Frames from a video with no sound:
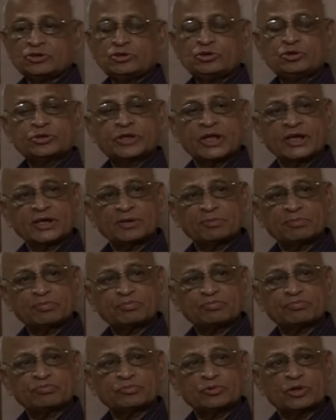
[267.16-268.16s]
You take a,
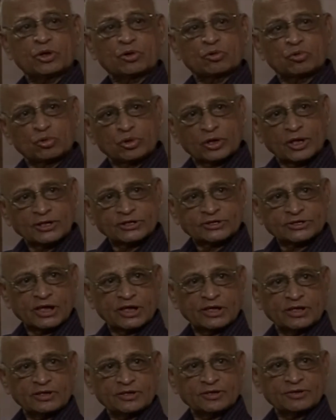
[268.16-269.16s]
a rural
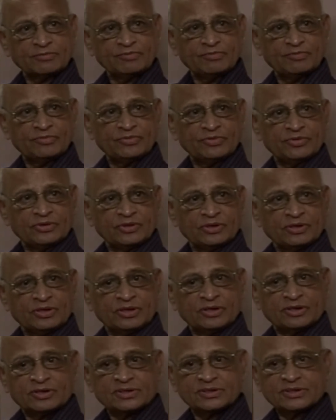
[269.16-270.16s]
child,
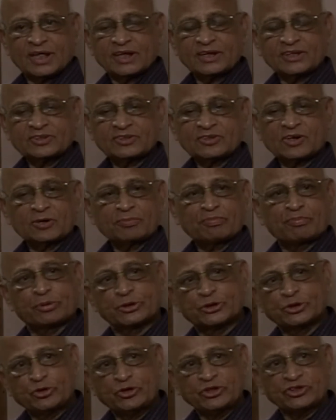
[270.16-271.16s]
that is not
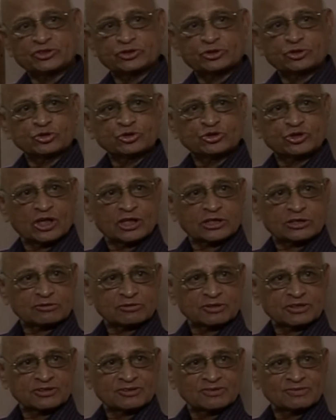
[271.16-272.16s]
prejudiced to start
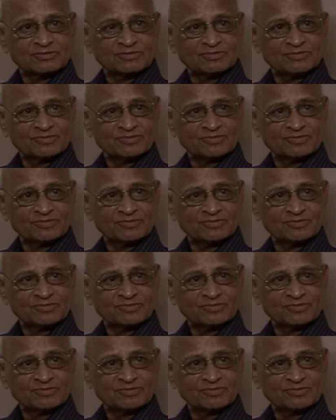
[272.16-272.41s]
with.